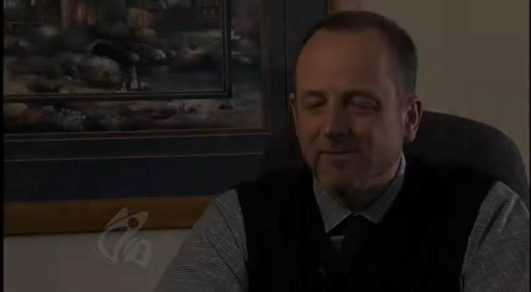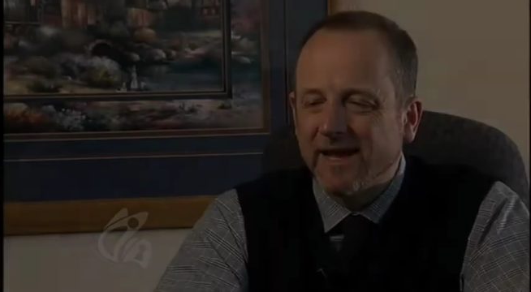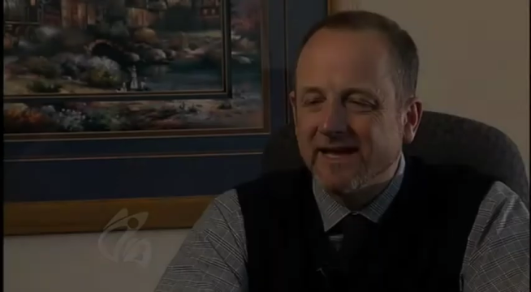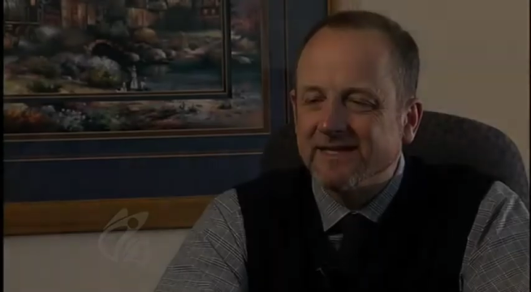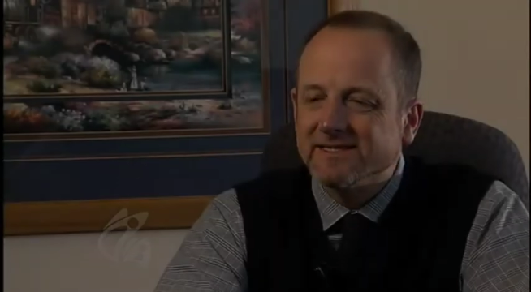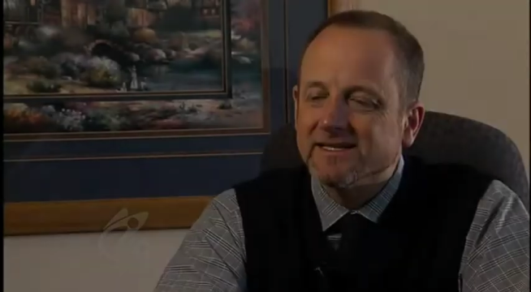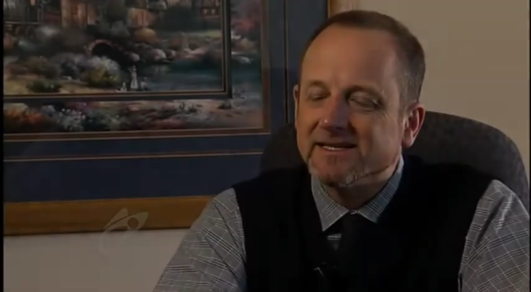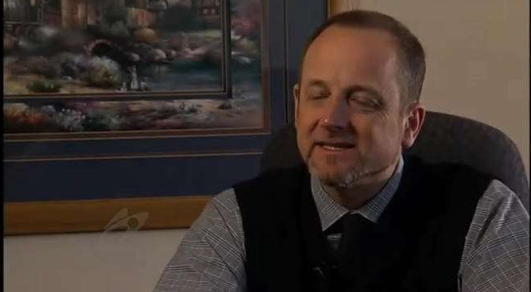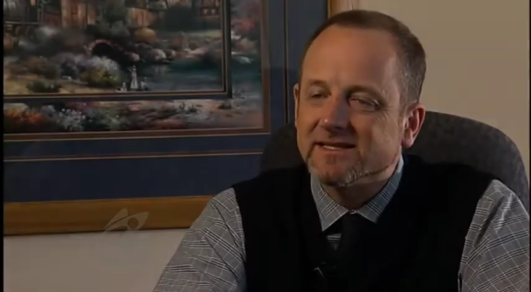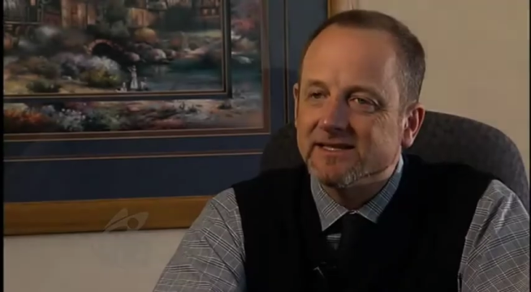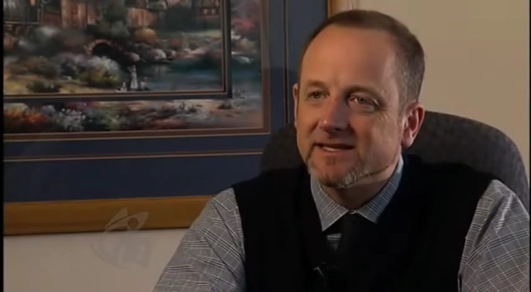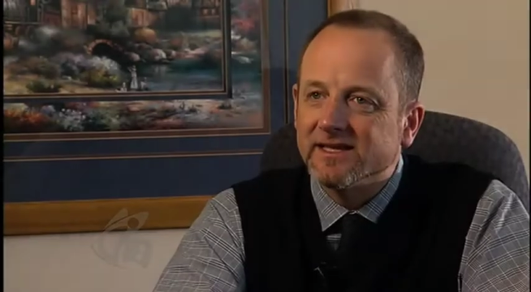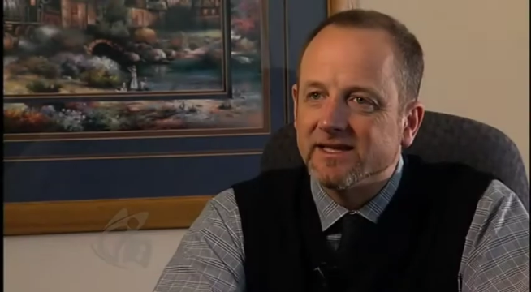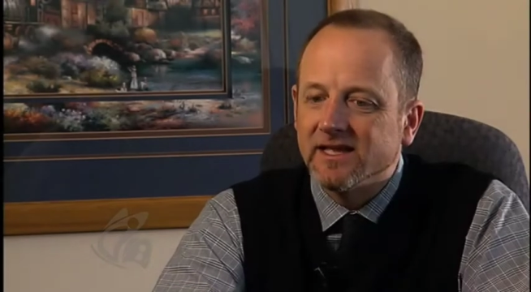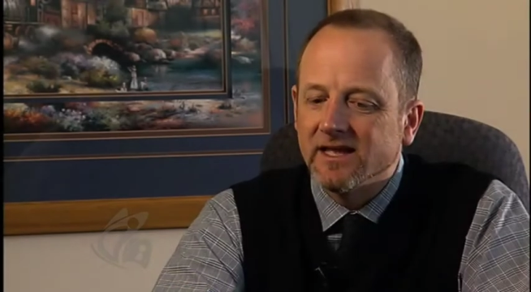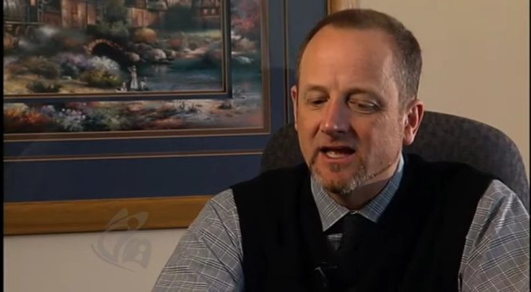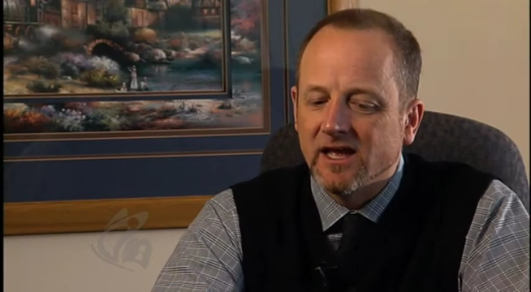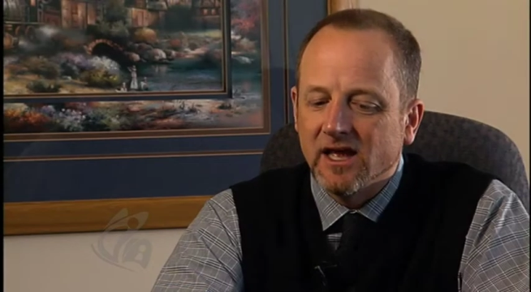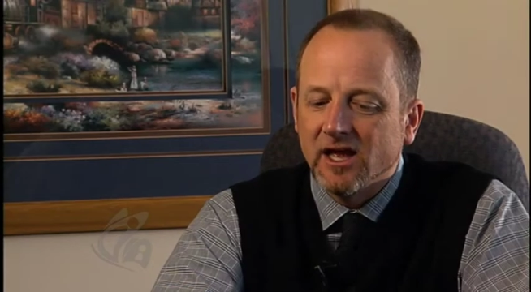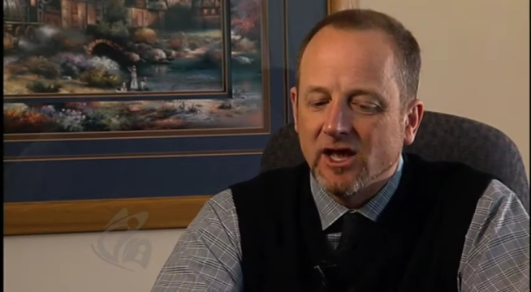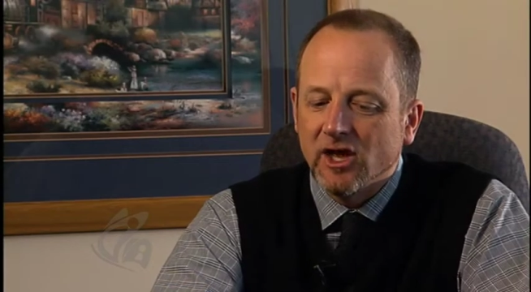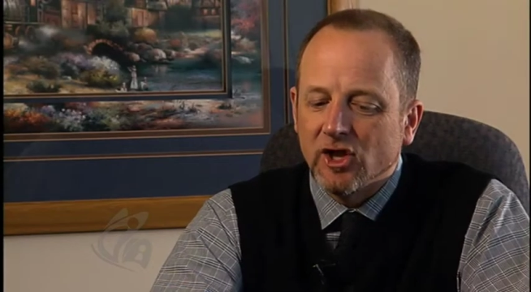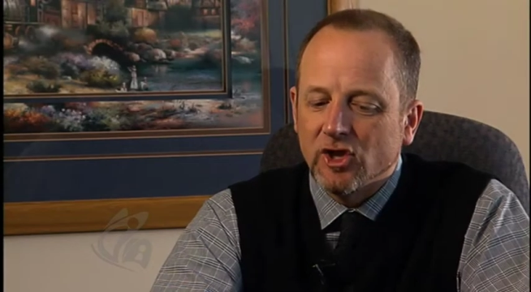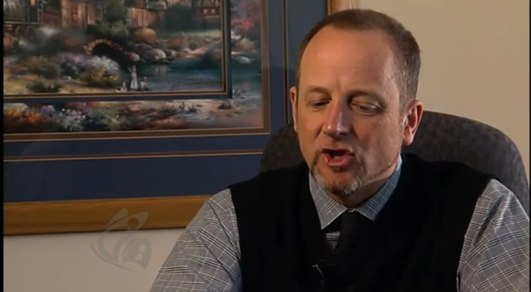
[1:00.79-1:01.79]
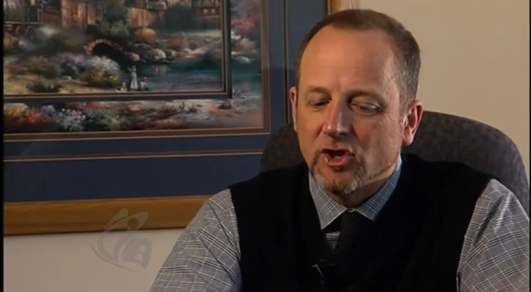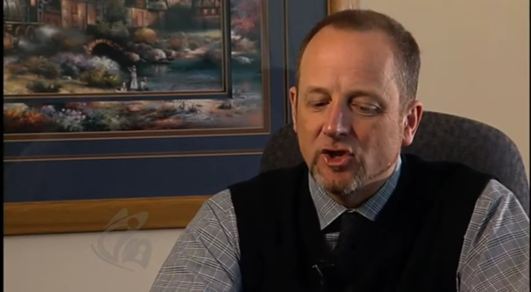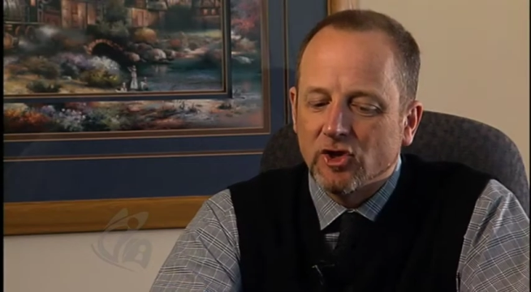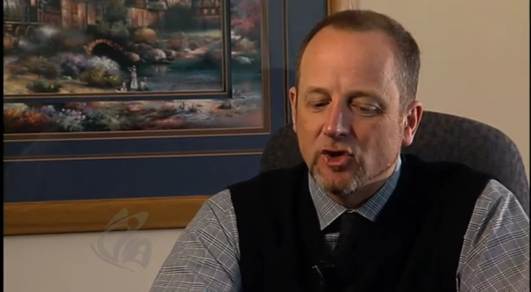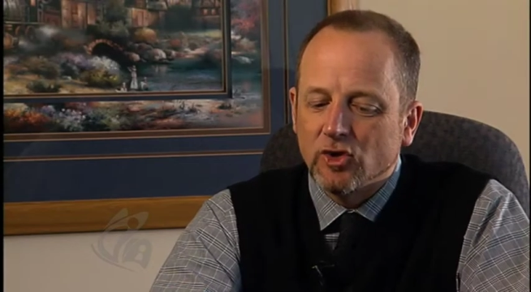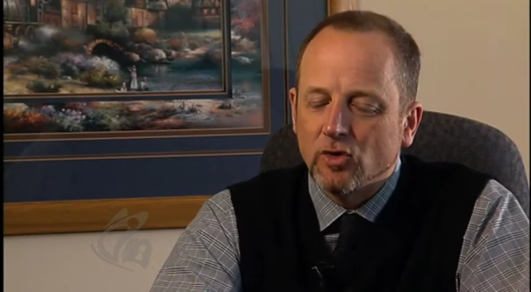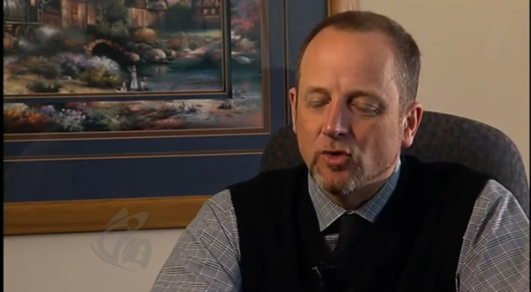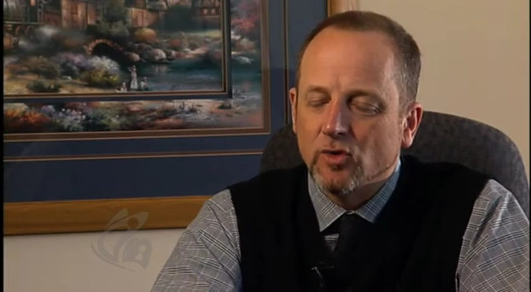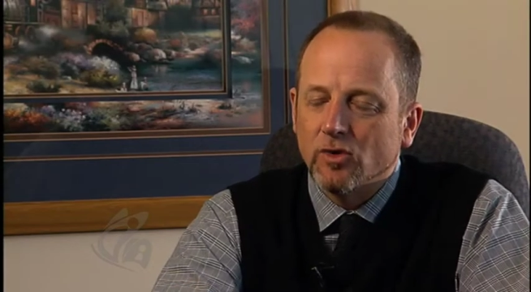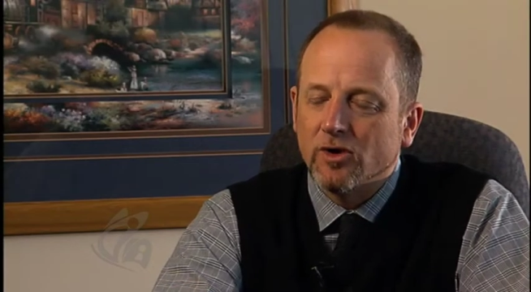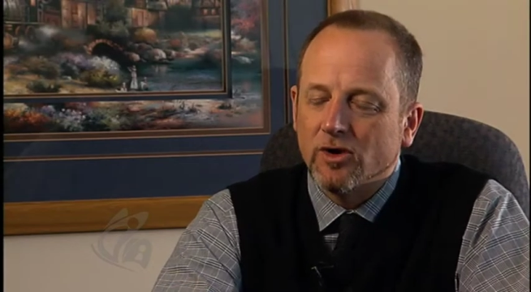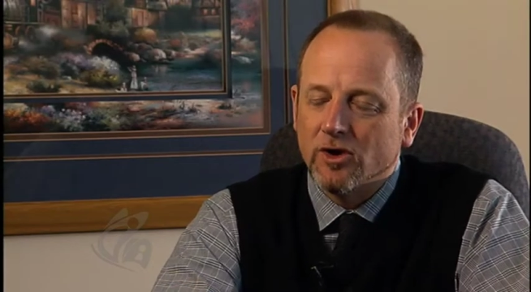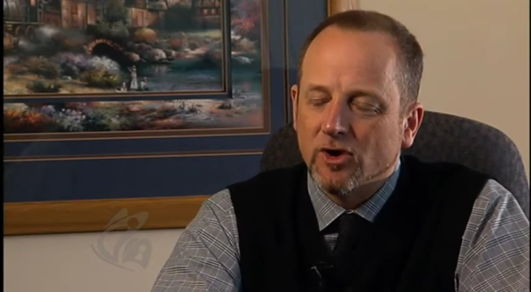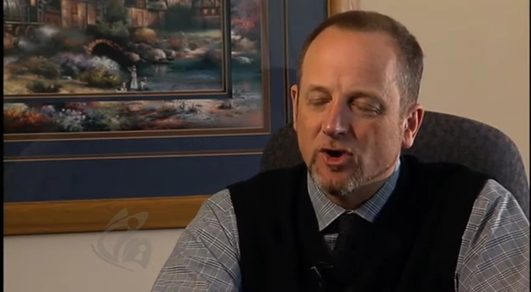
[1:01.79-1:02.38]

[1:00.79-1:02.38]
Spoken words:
basically, your